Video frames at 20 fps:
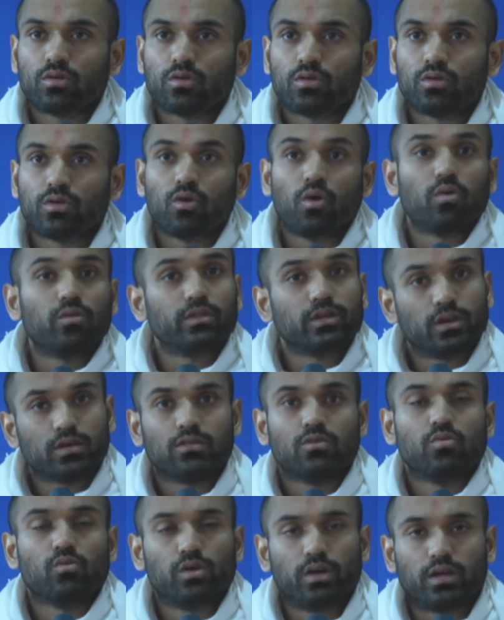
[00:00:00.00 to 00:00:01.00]
go the
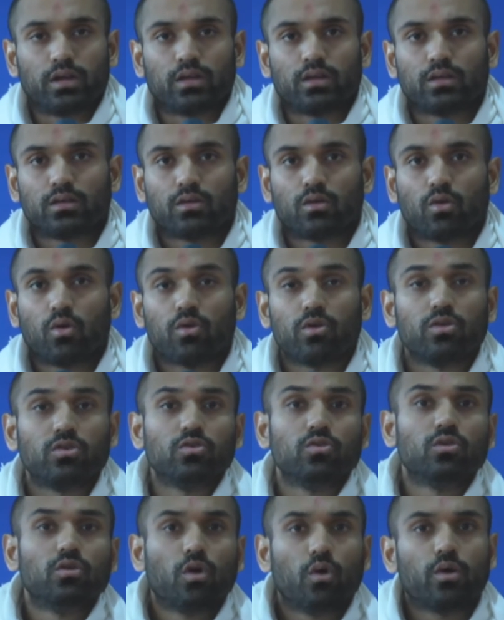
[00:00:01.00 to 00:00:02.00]
other way or
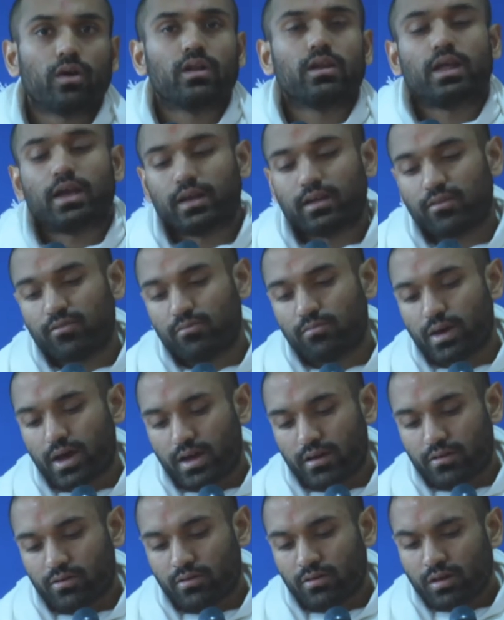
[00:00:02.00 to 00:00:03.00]
you go in a negative
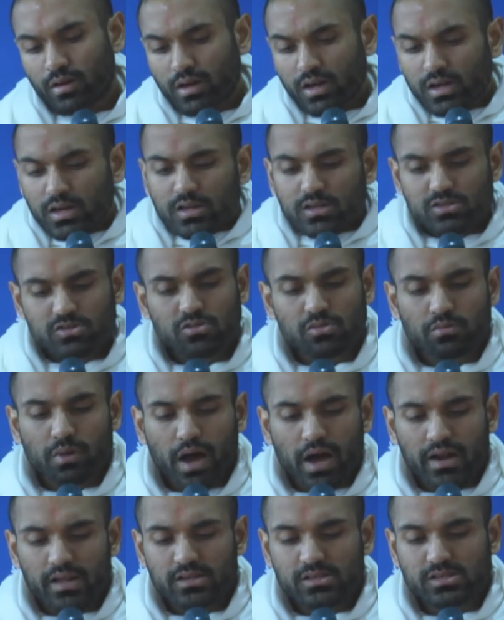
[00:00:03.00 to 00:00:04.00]
manner. So
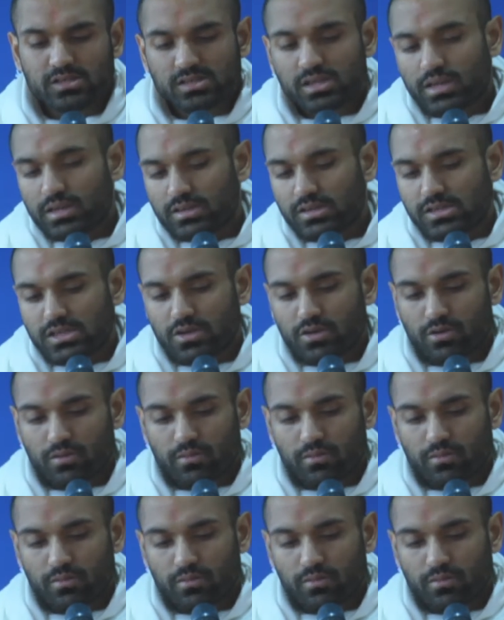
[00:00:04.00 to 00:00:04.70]
Maharaj states here